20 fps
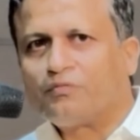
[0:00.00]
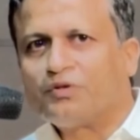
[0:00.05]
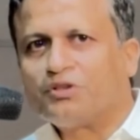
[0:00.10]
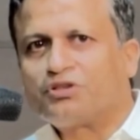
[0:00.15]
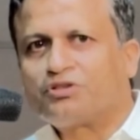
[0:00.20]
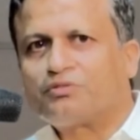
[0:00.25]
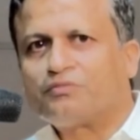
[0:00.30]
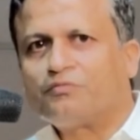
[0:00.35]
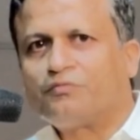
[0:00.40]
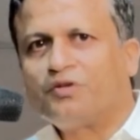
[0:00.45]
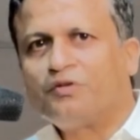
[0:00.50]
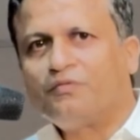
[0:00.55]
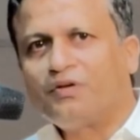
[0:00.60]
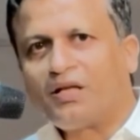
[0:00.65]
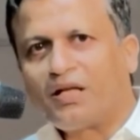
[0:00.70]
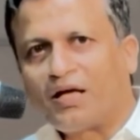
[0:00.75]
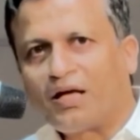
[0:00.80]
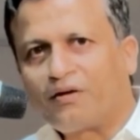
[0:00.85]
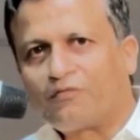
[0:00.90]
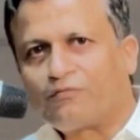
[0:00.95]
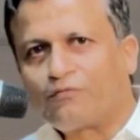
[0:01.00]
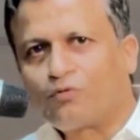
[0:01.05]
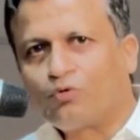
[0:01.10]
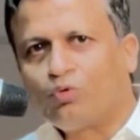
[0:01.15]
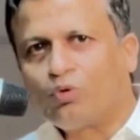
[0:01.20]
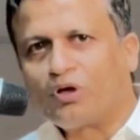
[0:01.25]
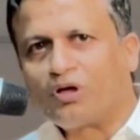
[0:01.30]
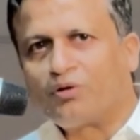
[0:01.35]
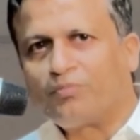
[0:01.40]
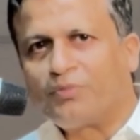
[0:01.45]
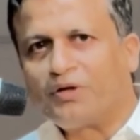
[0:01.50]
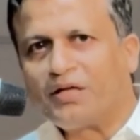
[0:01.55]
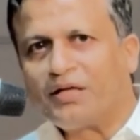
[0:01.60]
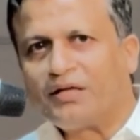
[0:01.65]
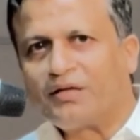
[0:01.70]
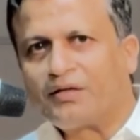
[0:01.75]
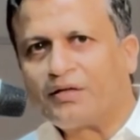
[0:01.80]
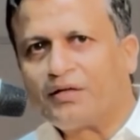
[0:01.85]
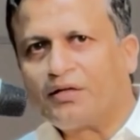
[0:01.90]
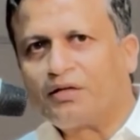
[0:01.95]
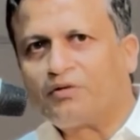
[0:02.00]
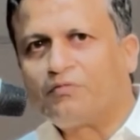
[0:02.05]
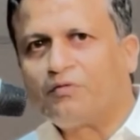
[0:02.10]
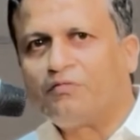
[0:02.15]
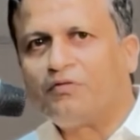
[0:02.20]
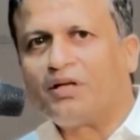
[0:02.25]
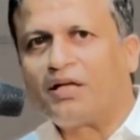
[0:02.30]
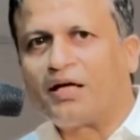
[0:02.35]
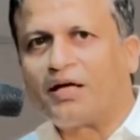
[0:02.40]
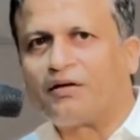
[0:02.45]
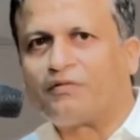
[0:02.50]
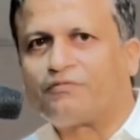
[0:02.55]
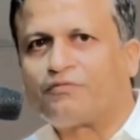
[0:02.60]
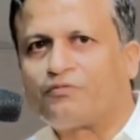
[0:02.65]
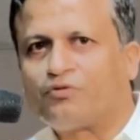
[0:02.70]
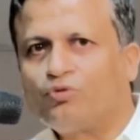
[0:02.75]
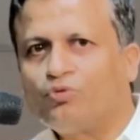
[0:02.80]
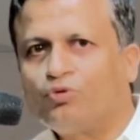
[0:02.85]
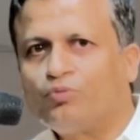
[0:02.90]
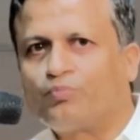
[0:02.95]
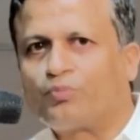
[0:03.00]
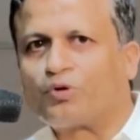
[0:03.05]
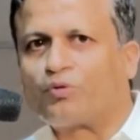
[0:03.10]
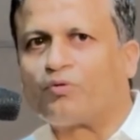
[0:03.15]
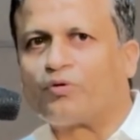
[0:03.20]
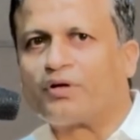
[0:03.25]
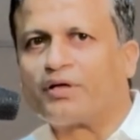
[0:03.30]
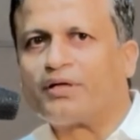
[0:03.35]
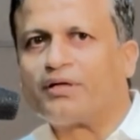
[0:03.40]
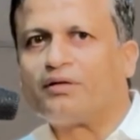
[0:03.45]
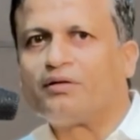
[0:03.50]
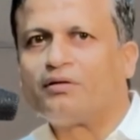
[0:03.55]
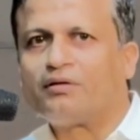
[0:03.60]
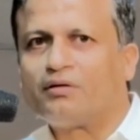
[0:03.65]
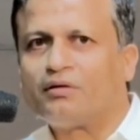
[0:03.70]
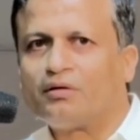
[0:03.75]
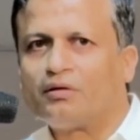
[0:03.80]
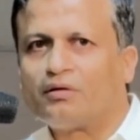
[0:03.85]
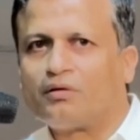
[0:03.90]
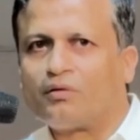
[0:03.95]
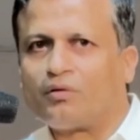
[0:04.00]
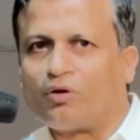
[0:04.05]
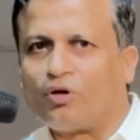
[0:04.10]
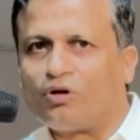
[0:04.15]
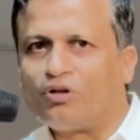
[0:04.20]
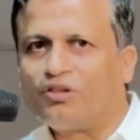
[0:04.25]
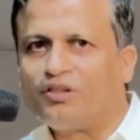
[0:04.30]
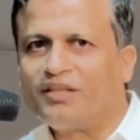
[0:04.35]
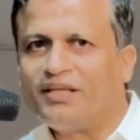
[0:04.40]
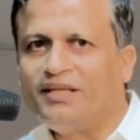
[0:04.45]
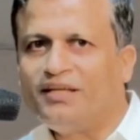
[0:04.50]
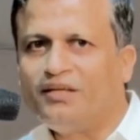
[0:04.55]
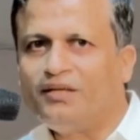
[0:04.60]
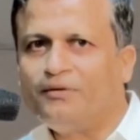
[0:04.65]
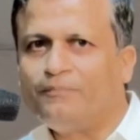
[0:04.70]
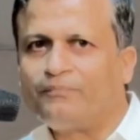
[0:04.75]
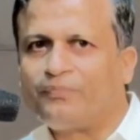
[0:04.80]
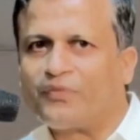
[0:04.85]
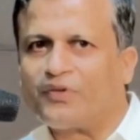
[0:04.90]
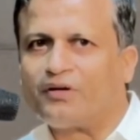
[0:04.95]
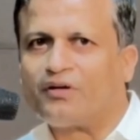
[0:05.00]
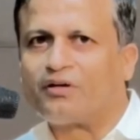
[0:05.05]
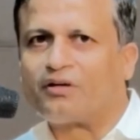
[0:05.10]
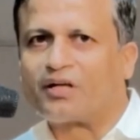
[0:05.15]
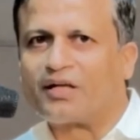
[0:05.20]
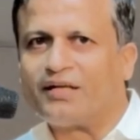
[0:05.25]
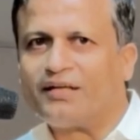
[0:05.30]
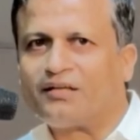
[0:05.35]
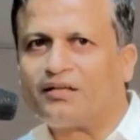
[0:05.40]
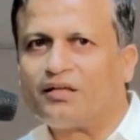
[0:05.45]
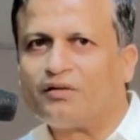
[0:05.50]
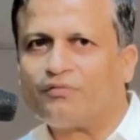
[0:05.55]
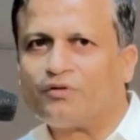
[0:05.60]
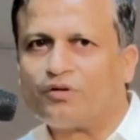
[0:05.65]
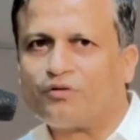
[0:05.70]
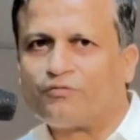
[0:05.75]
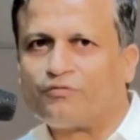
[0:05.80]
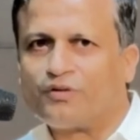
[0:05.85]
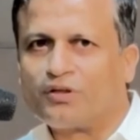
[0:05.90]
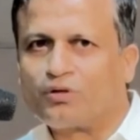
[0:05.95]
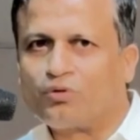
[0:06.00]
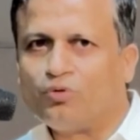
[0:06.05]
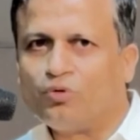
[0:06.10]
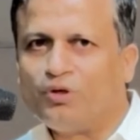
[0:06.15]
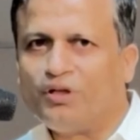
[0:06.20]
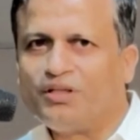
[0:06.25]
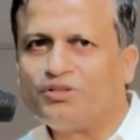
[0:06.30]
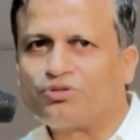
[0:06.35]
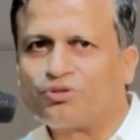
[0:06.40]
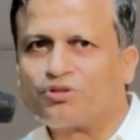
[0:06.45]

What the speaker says: which we will have to update it, we will have to provide all the right level of a cooling.